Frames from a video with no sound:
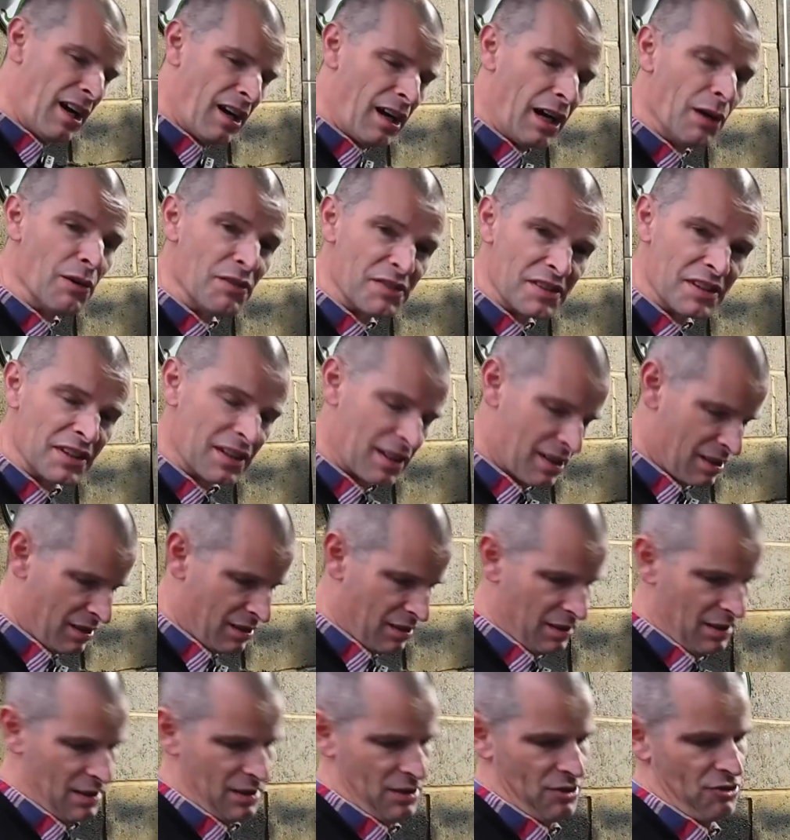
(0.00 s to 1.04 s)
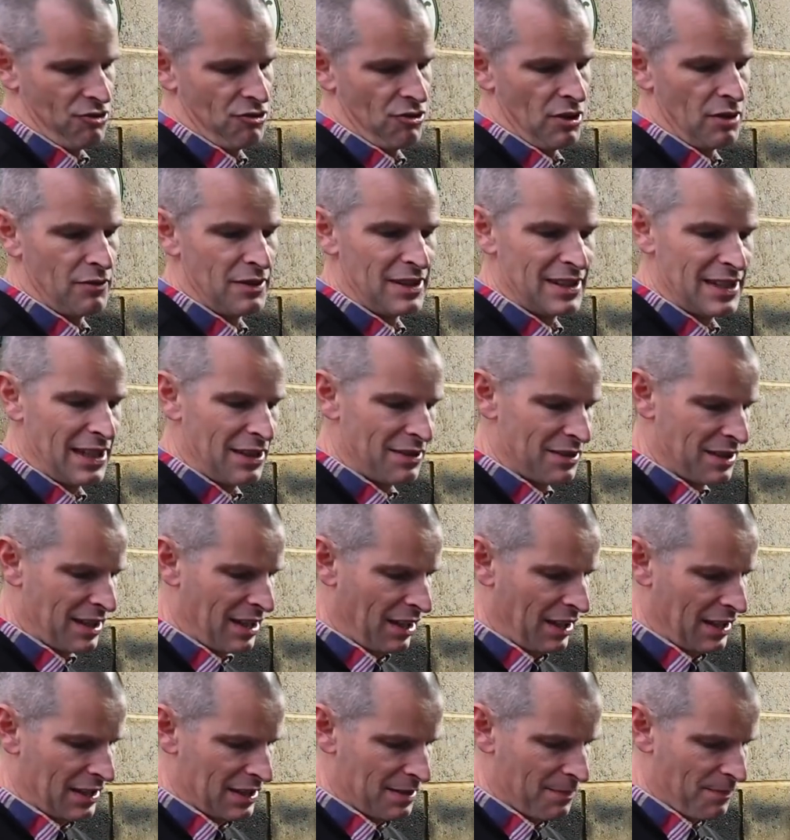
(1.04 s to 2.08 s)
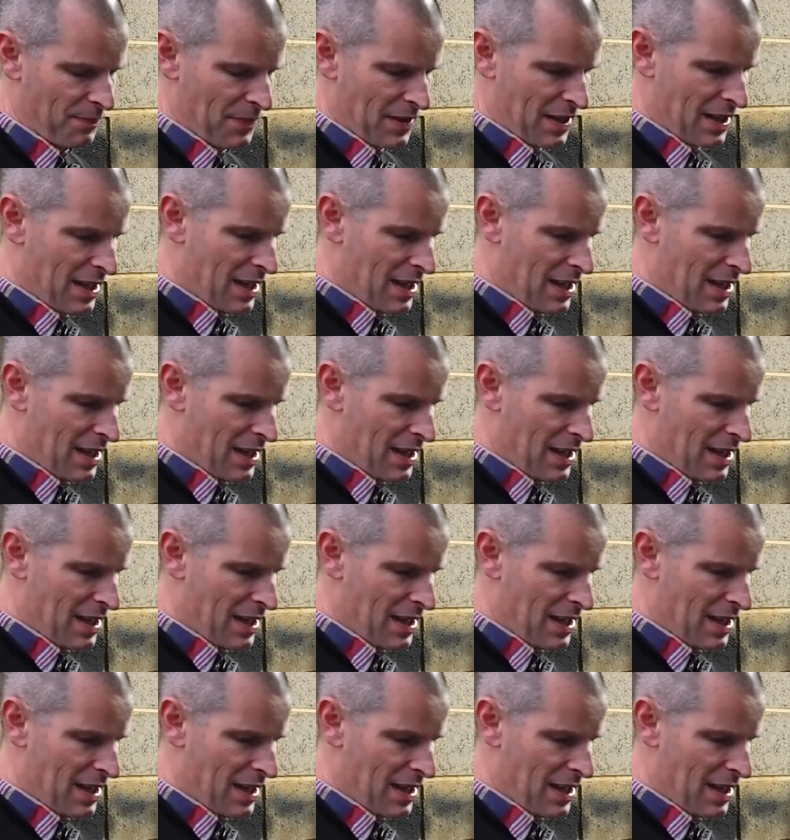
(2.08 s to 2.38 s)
I was in the car driving down to collect them.